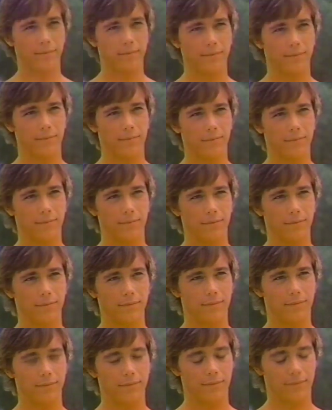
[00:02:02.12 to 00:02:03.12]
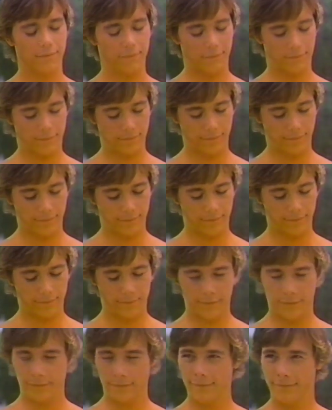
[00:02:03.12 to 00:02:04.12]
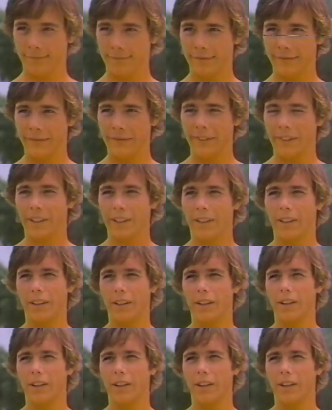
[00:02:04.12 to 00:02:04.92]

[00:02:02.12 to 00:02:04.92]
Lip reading: No one is speaking in this clip.